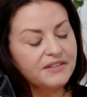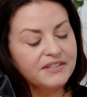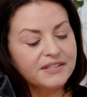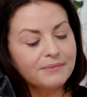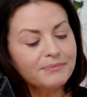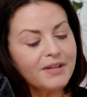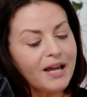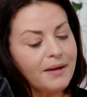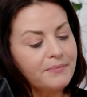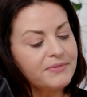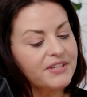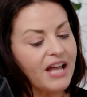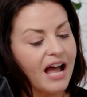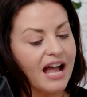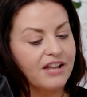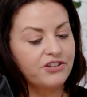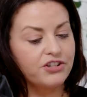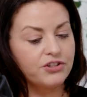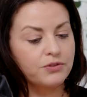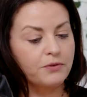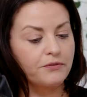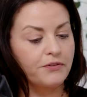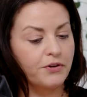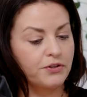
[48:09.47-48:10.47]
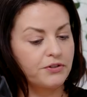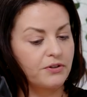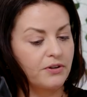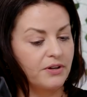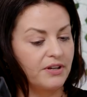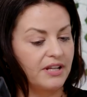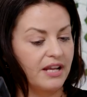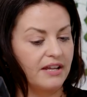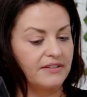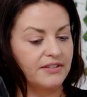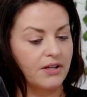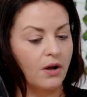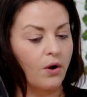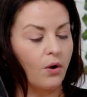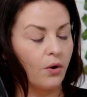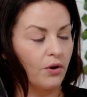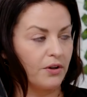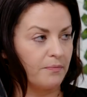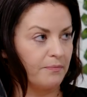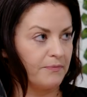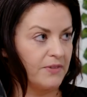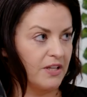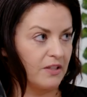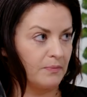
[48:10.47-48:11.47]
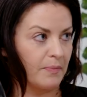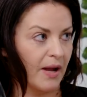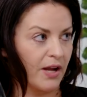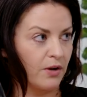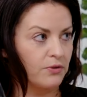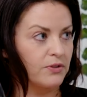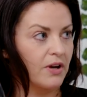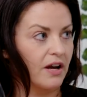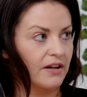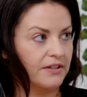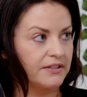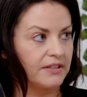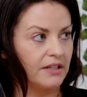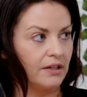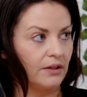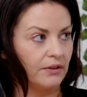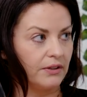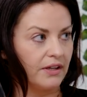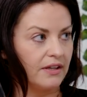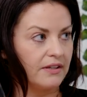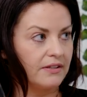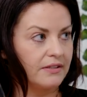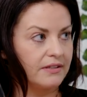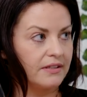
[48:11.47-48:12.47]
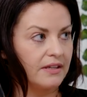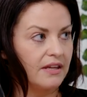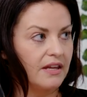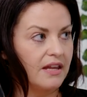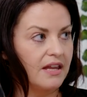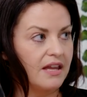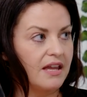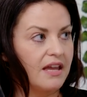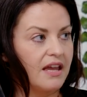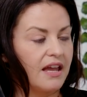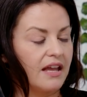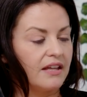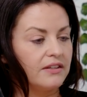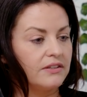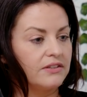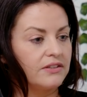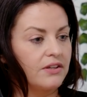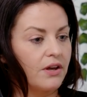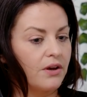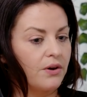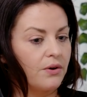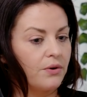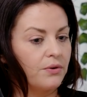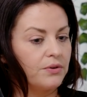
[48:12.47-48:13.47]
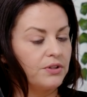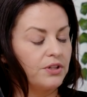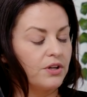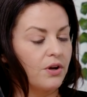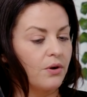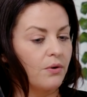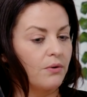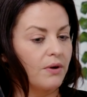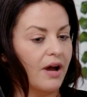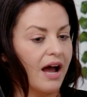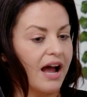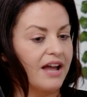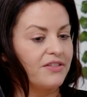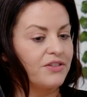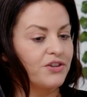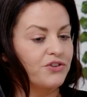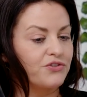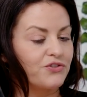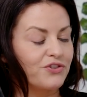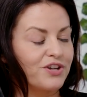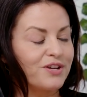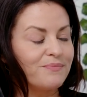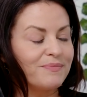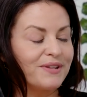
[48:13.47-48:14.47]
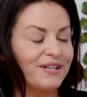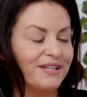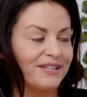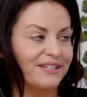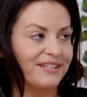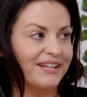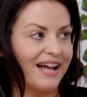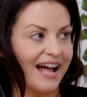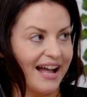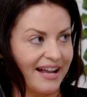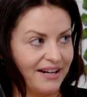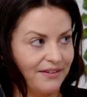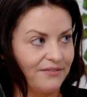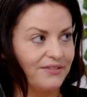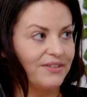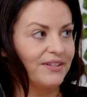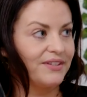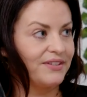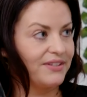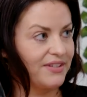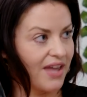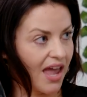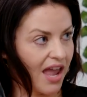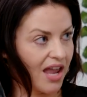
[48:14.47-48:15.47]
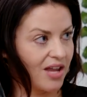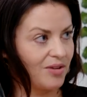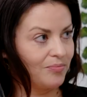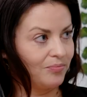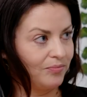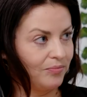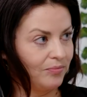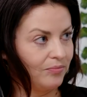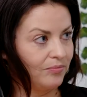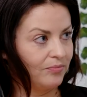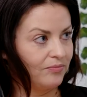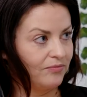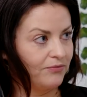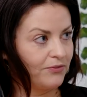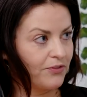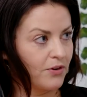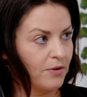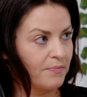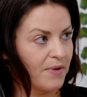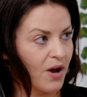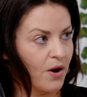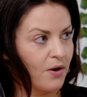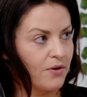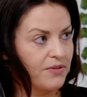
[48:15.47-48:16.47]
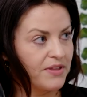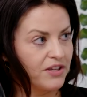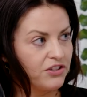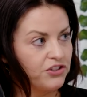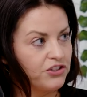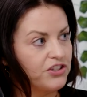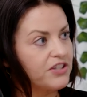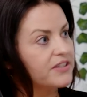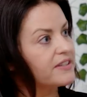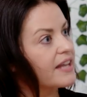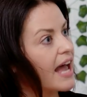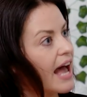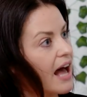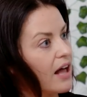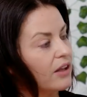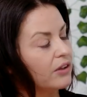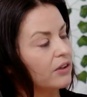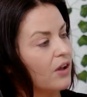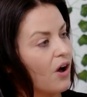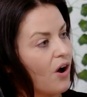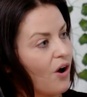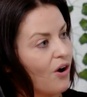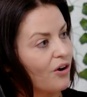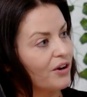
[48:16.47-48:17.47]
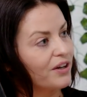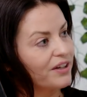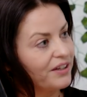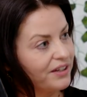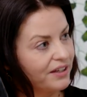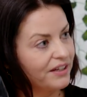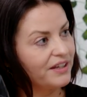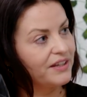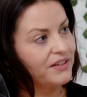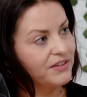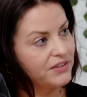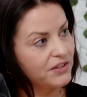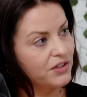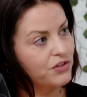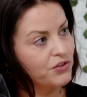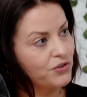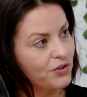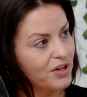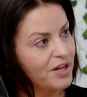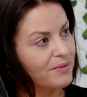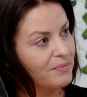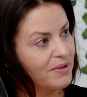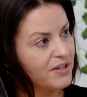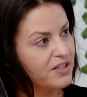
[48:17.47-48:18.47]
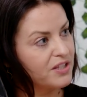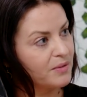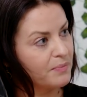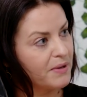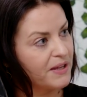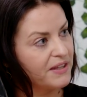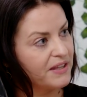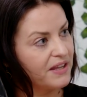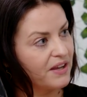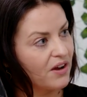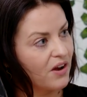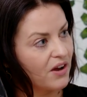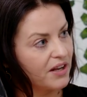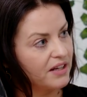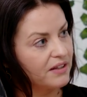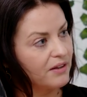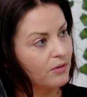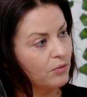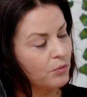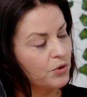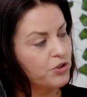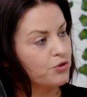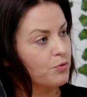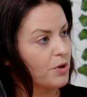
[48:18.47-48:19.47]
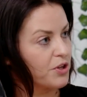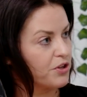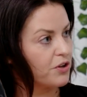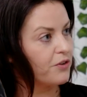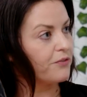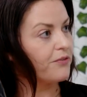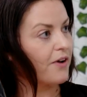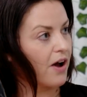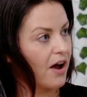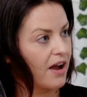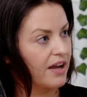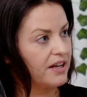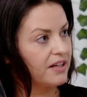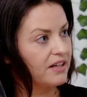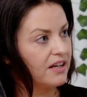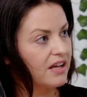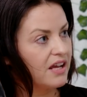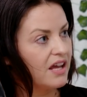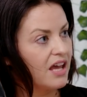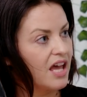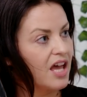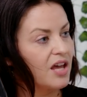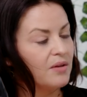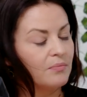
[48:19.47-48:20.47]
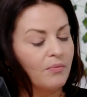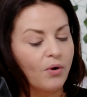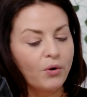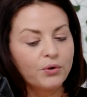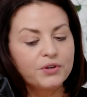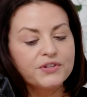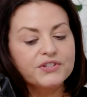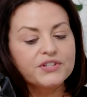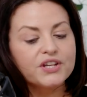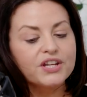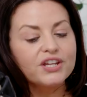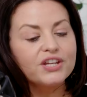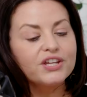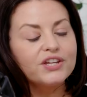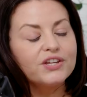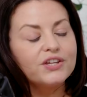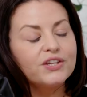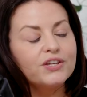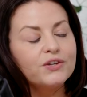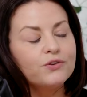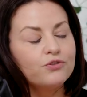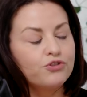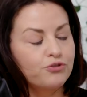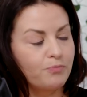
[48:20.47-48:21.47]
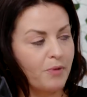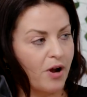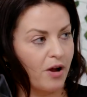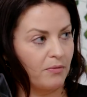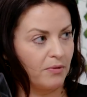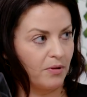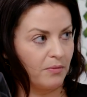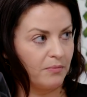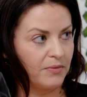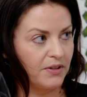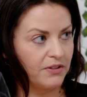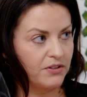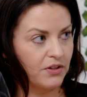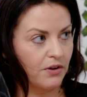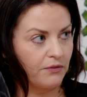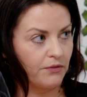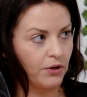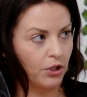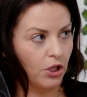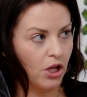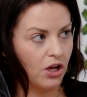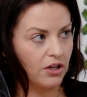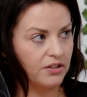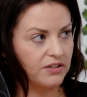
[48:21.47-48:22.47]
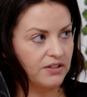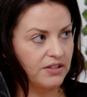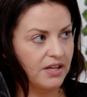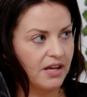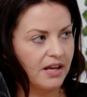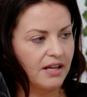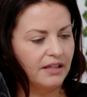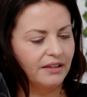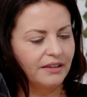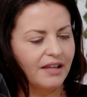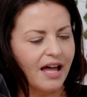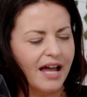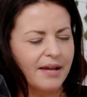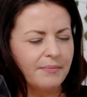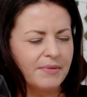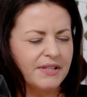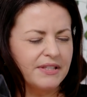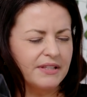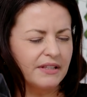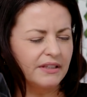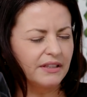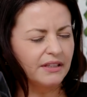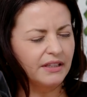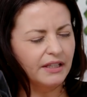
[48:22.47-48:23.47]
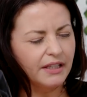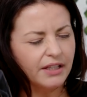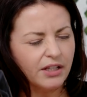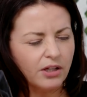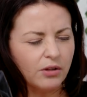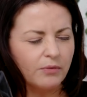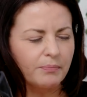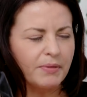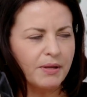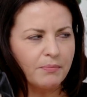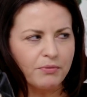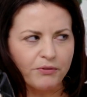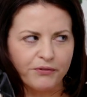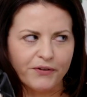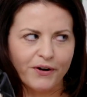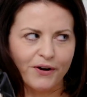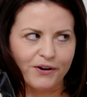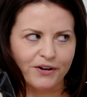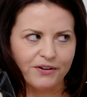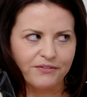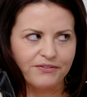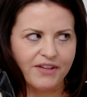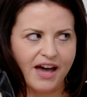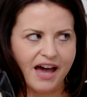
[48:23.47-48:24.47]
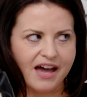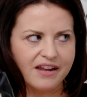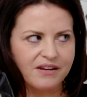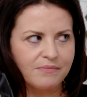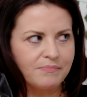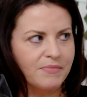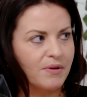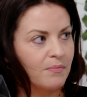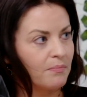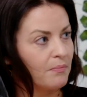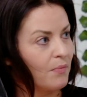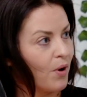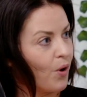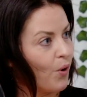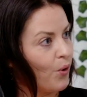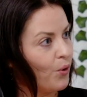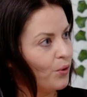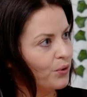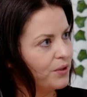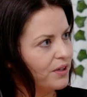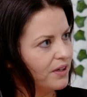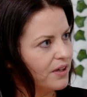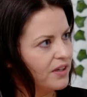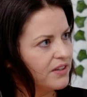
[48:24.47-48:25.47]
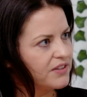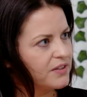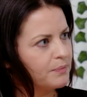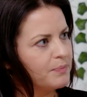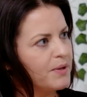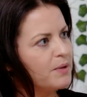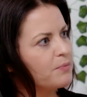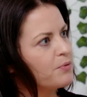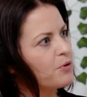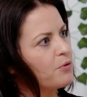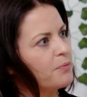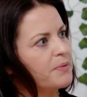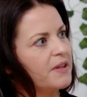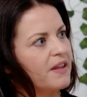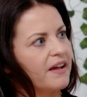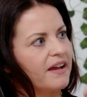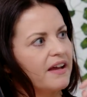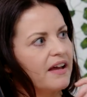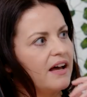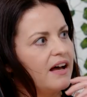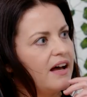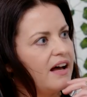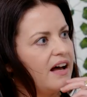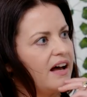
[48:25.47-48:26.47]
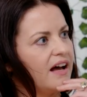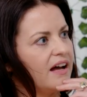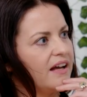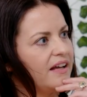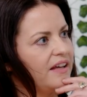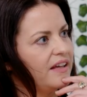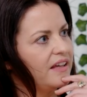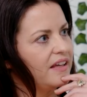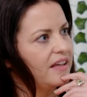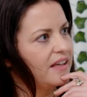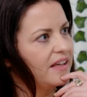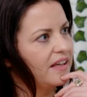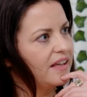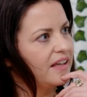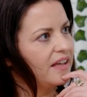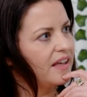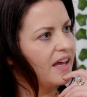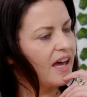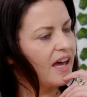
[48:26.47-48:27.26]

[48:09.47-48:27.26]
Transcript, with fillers: Sometimes I just refer to it as a whole as biotoxin illness. Yeah. And so, you know, I, the treatment is kind of the same for both. It's just how long is the treatment, depending on which one you find. And mold is a huge problem that's overlooked. Lyme is a little, people have heard of that, but mold, people will be like, huh, yeah,